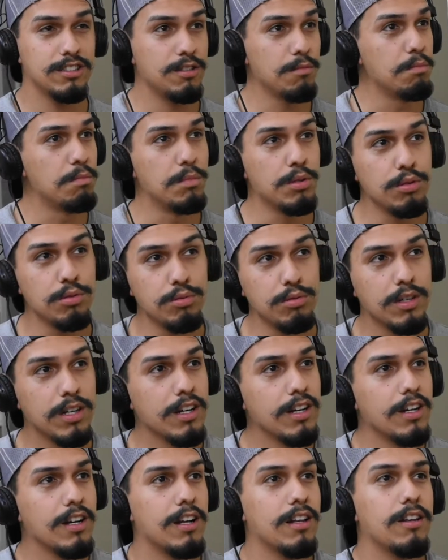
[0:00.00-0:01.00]
the mood.
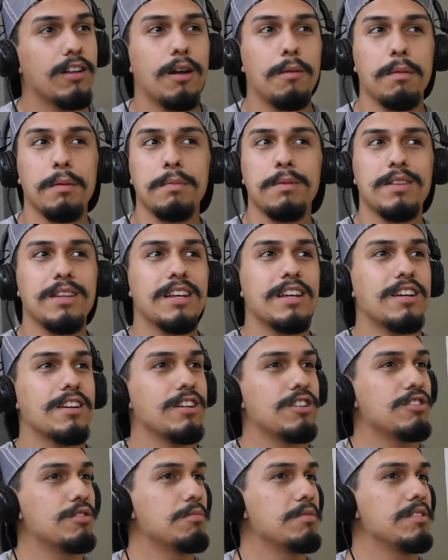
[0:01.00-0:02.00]
A lot of people think
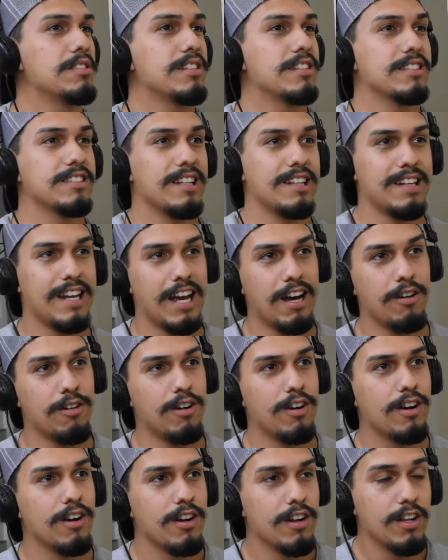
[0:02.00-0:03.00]
country music is a
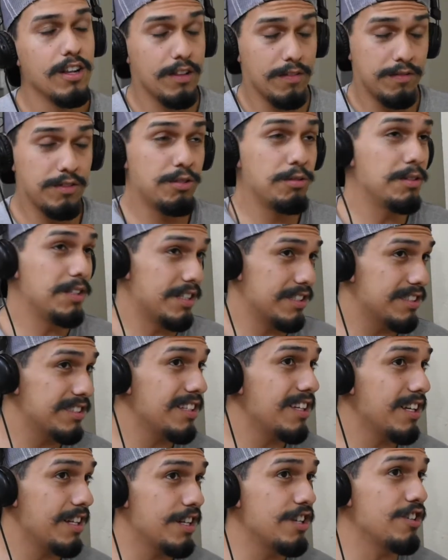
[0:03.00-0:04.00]
downer. To an
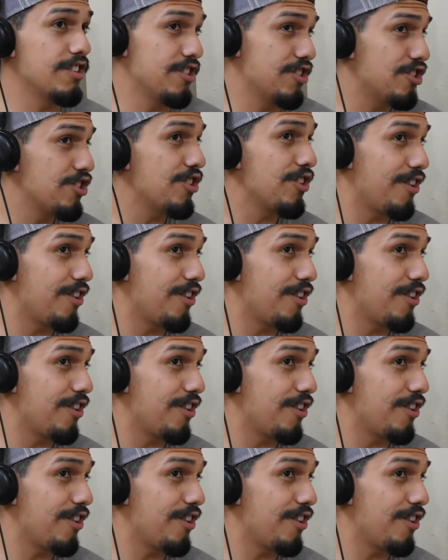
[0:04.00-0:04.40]
extent, sure.